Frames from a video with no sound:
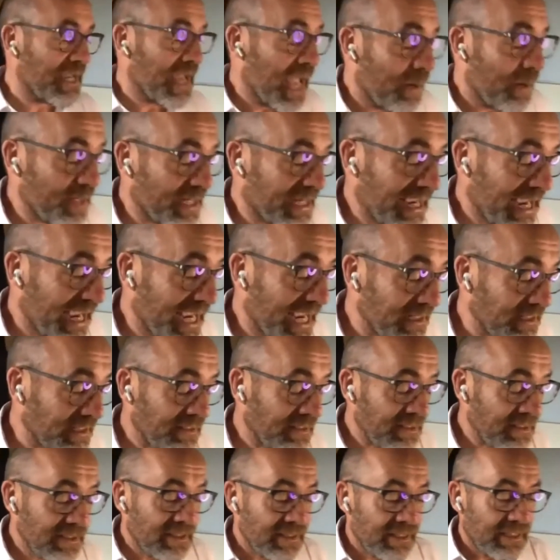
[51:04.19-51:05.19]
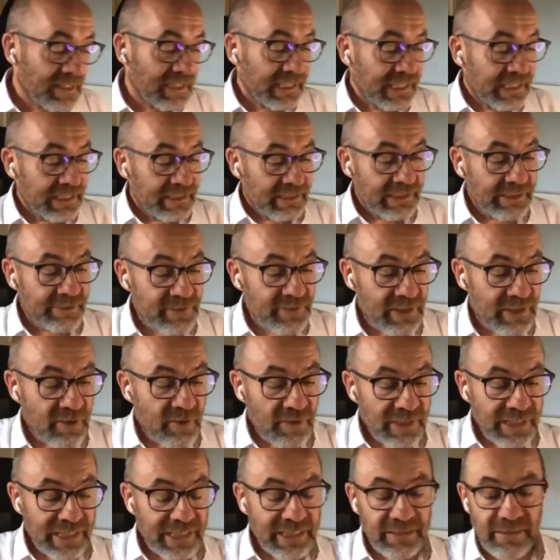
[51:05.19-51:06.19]
I mean, Ken, who's a
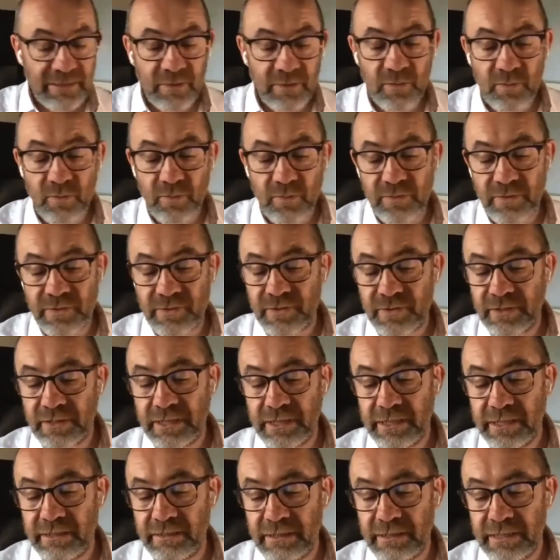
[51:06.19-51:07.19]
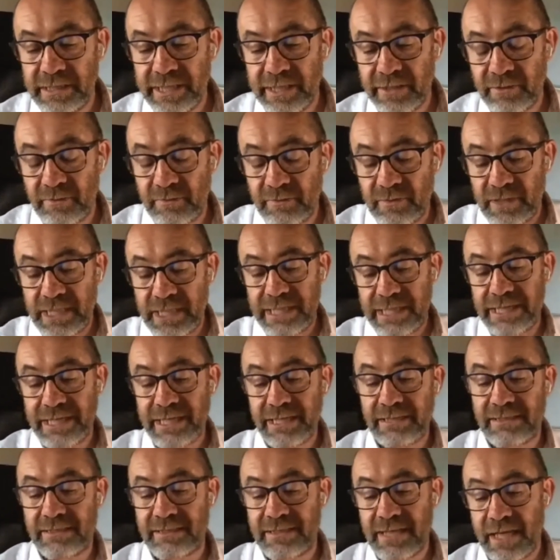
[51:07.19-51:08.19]
colleague in the Lords, you know,
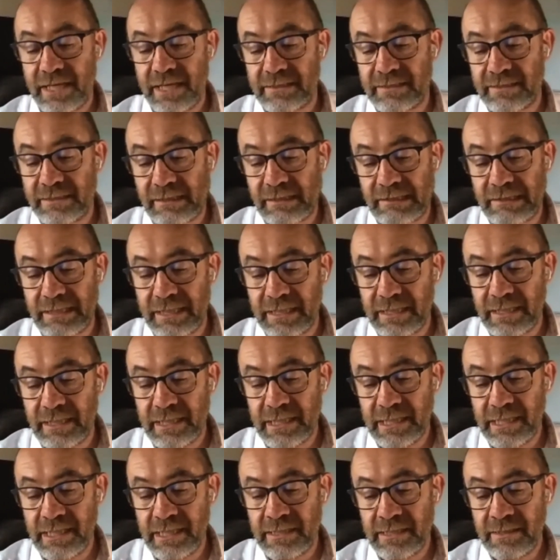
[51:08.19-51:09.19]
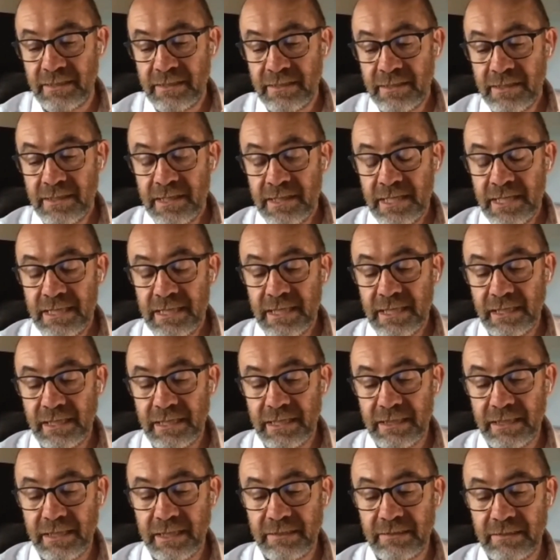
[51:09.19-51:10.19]
he said clearly that
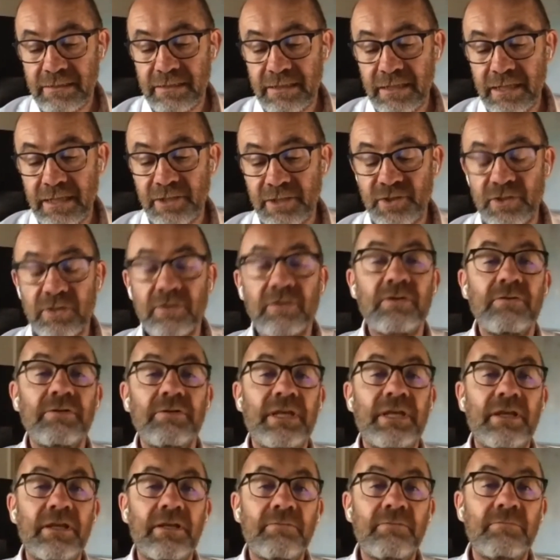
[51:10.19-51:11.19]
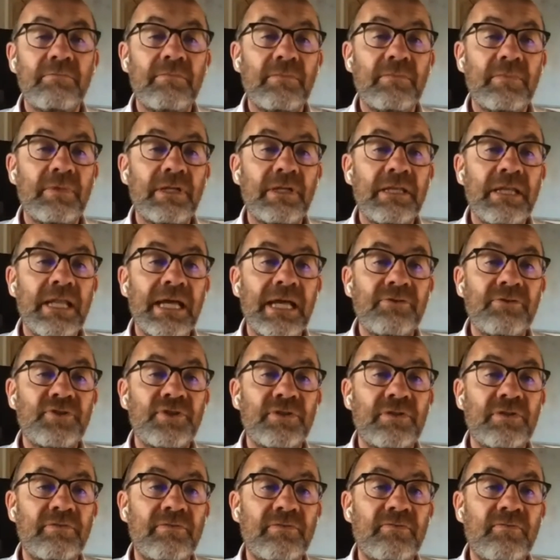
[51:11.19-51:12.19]
he thinks the national curriculum now
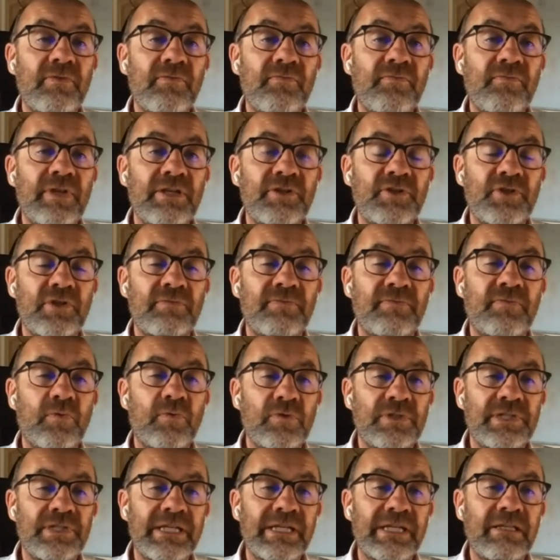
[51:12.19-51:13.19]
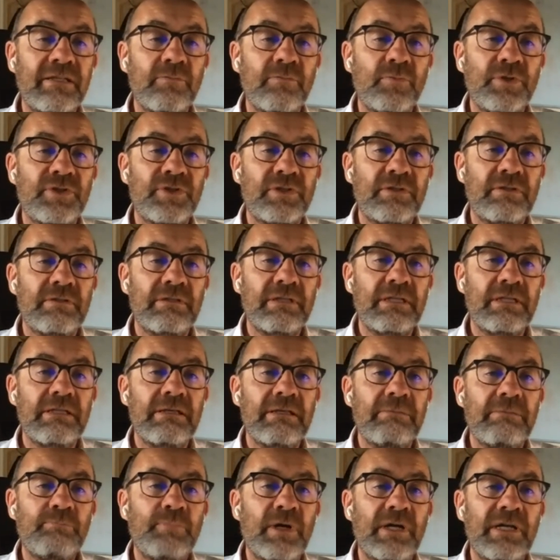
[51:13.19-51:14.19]
should finish at 14, and we should,
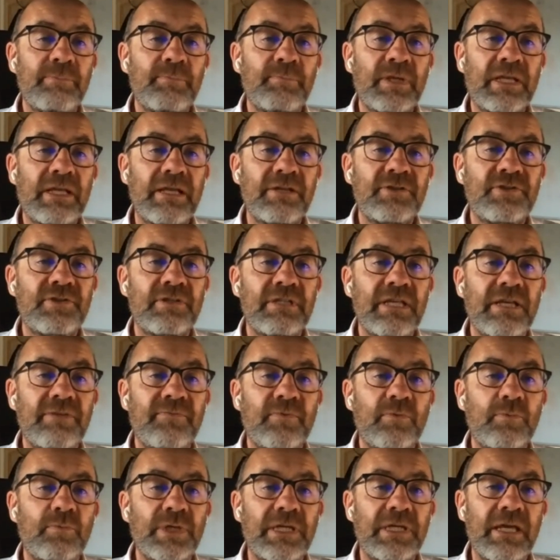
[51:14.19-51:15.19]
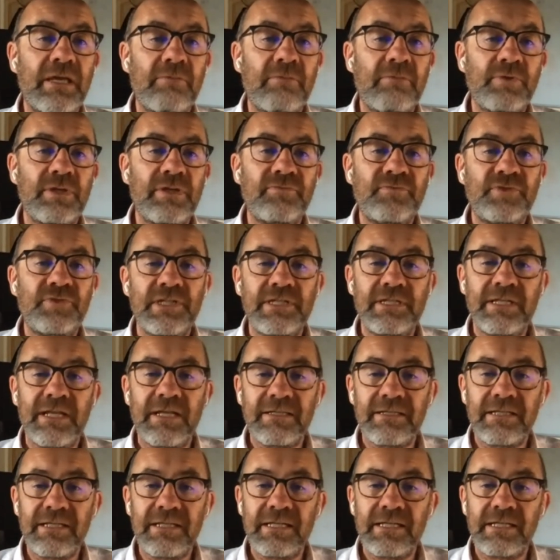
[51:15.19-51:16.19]
by implication, therefore, we get rid of
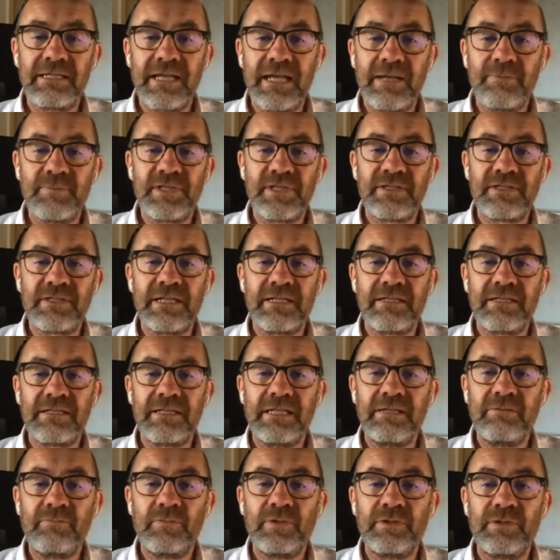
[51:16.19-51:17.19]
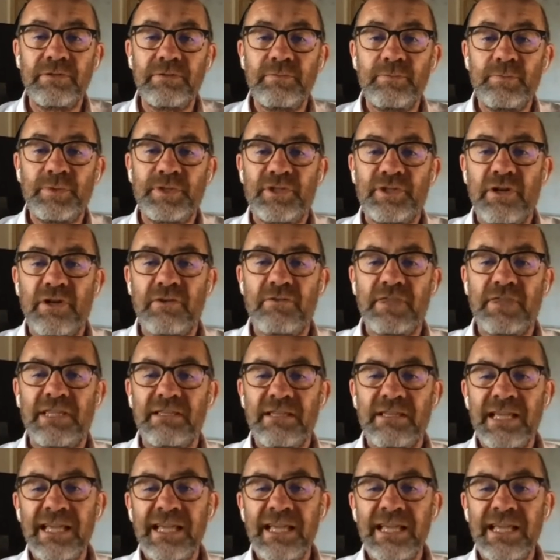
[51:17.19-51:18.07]
GCSE exams at 16, which are